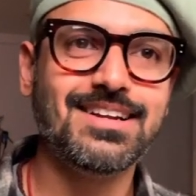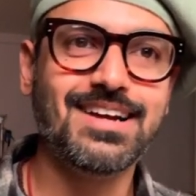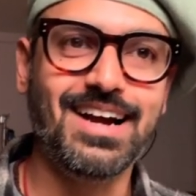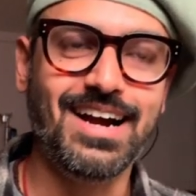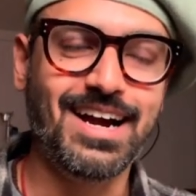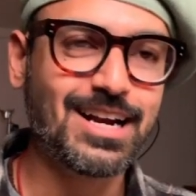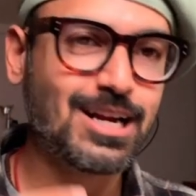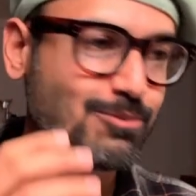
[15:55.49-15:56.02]

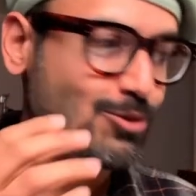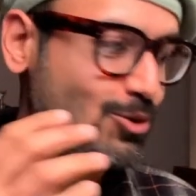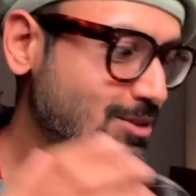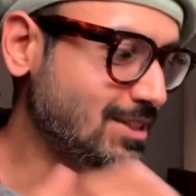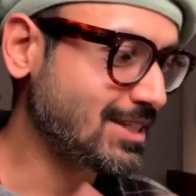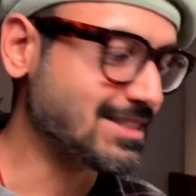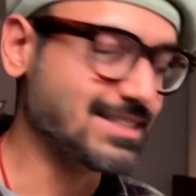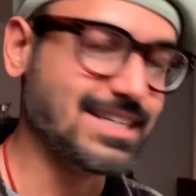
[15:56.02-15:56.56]
and I'm
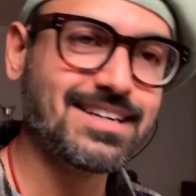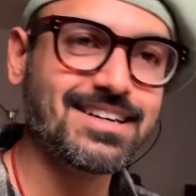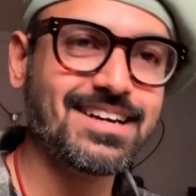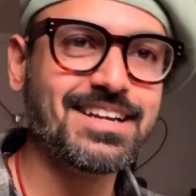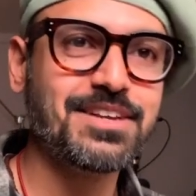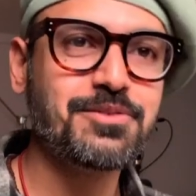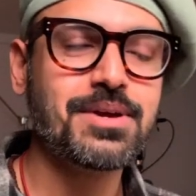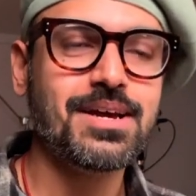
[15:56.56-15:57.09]
using
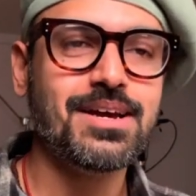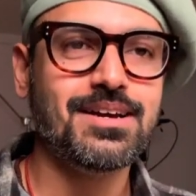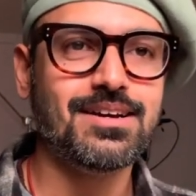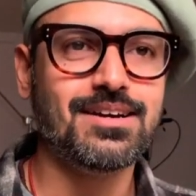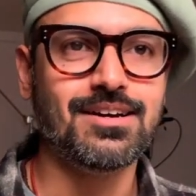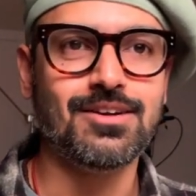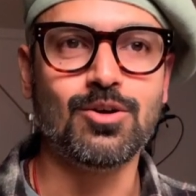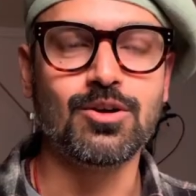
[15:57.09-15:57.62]
Z9
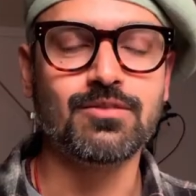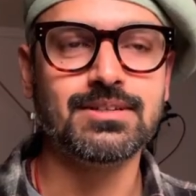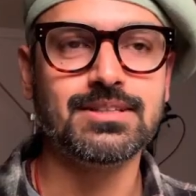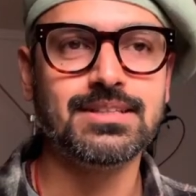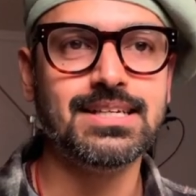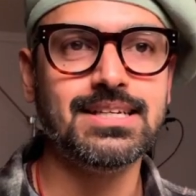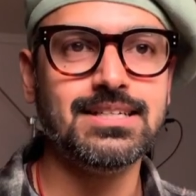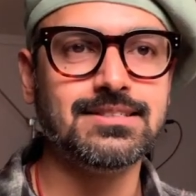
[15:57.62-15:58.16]
along with
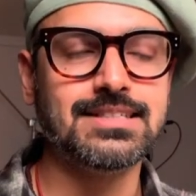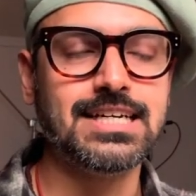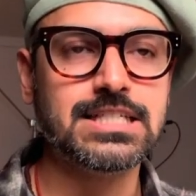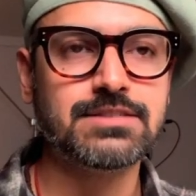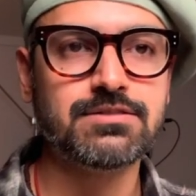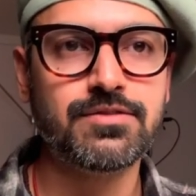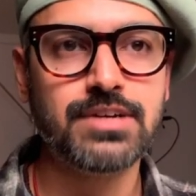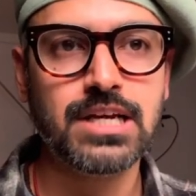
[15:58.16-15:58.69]
the Zeiss
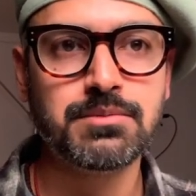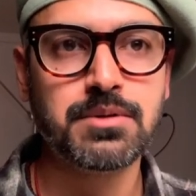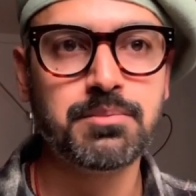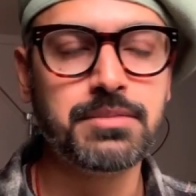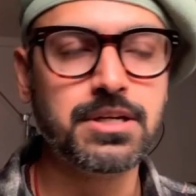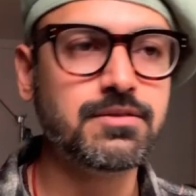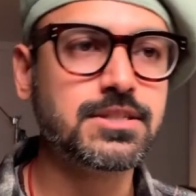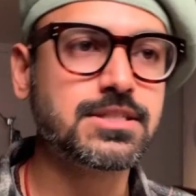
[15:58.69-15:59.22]
50mm
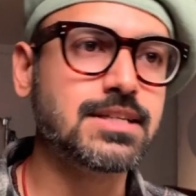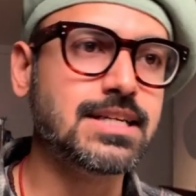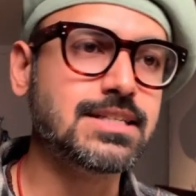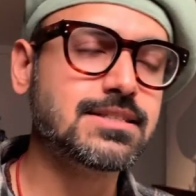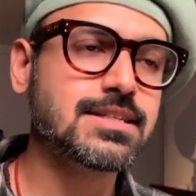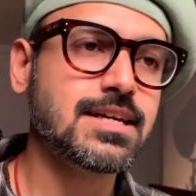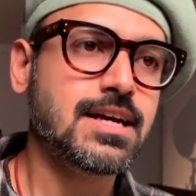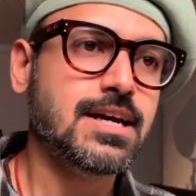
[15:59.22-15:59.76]
Milvis
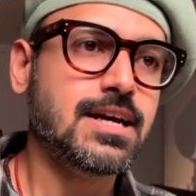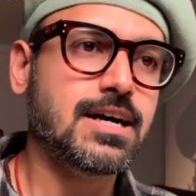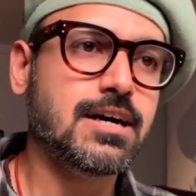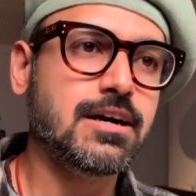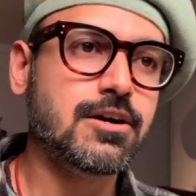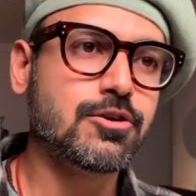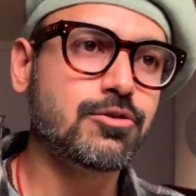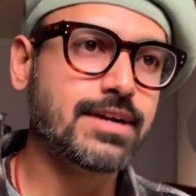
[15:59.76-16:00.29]
lens
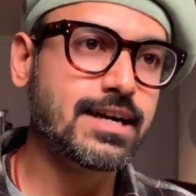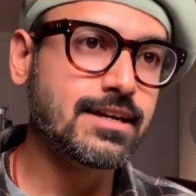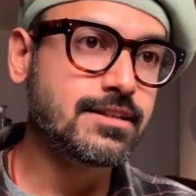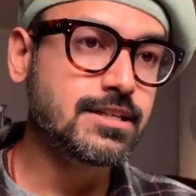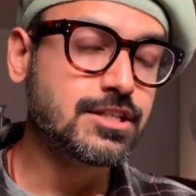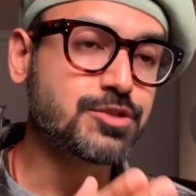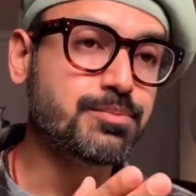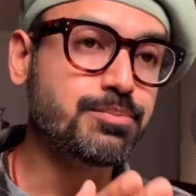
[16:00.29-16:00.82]
to get
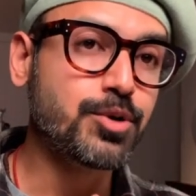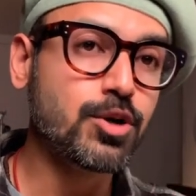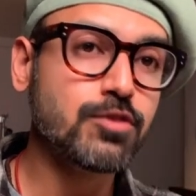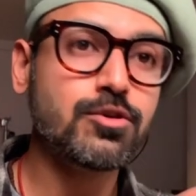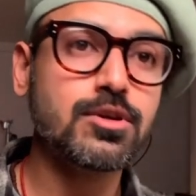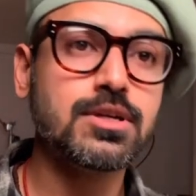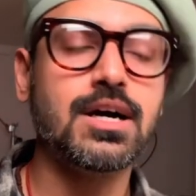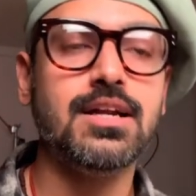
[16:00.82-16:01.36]
these
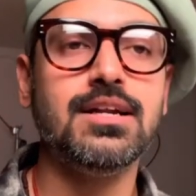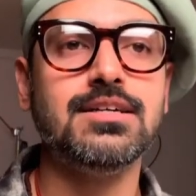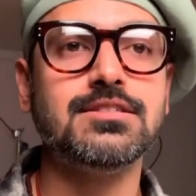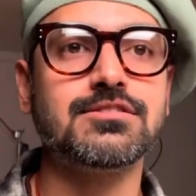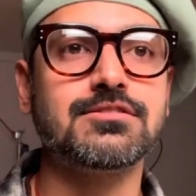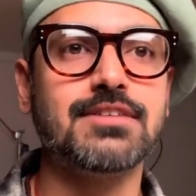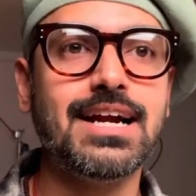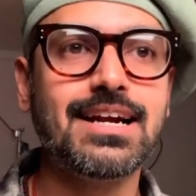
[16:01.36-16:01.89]
beautiful colors
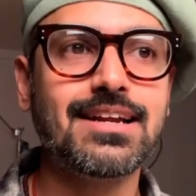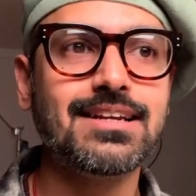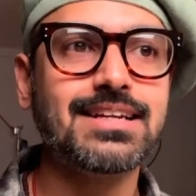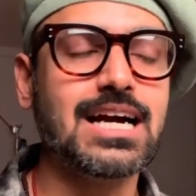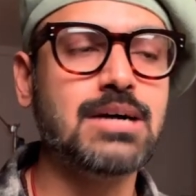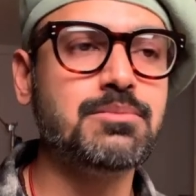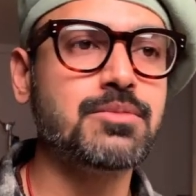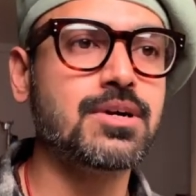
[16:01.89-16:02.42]
right in
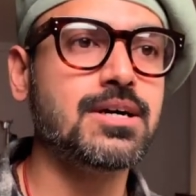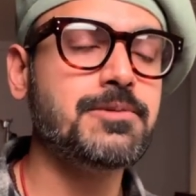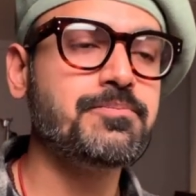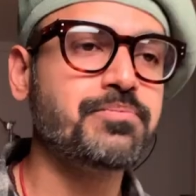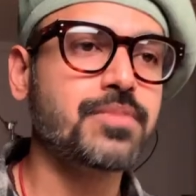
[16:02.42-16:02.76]
camera,